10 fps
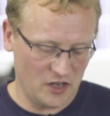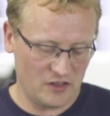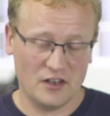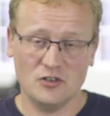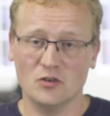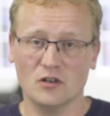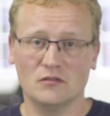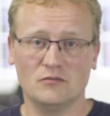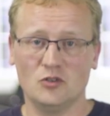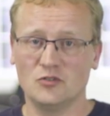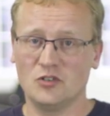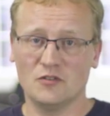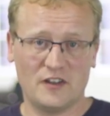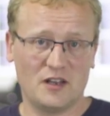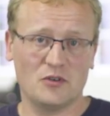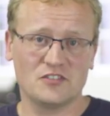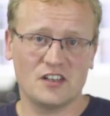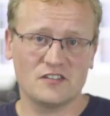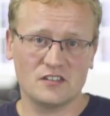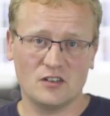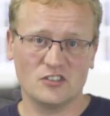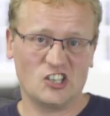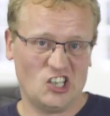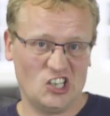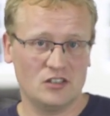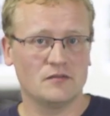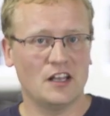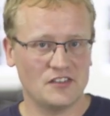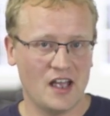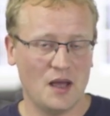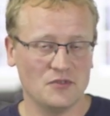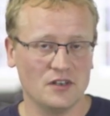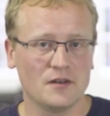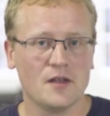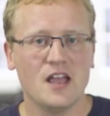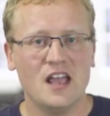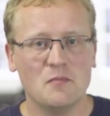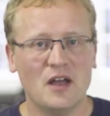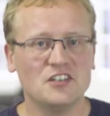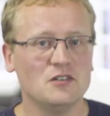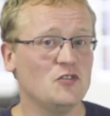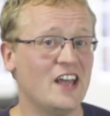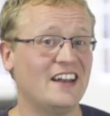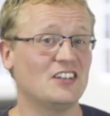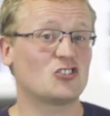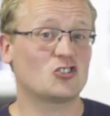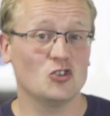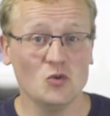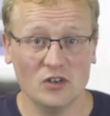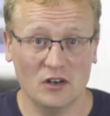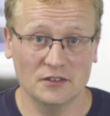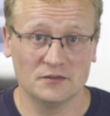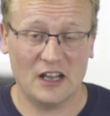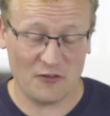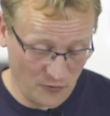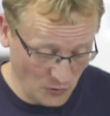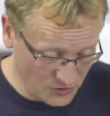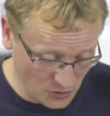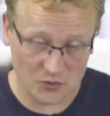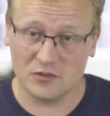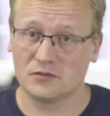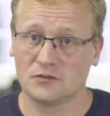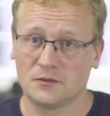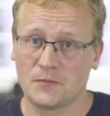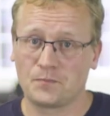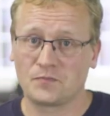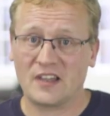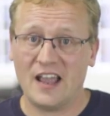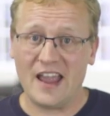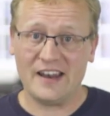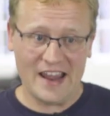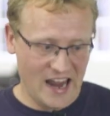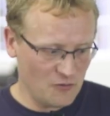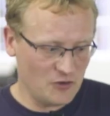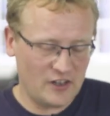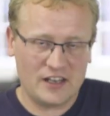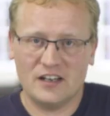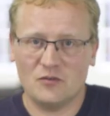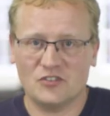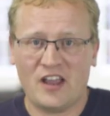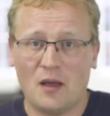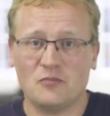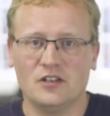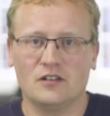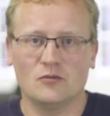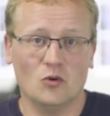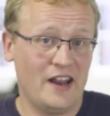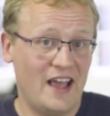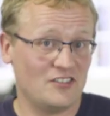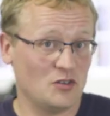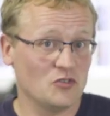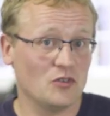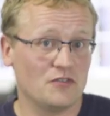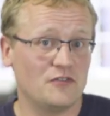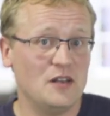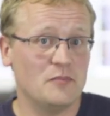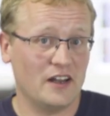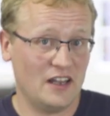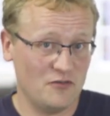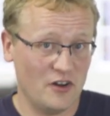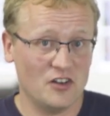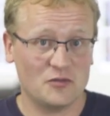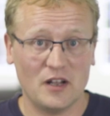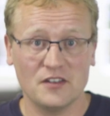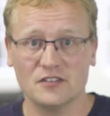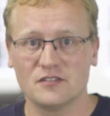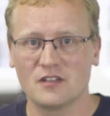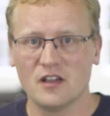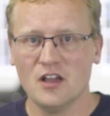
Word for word: be that you're using your fingerprint sensor and it goes, Zzz, that's a haptic. Imagine if you had a suit on, a full suit, and everything in it was haptic or it had some sort of feedback at various places.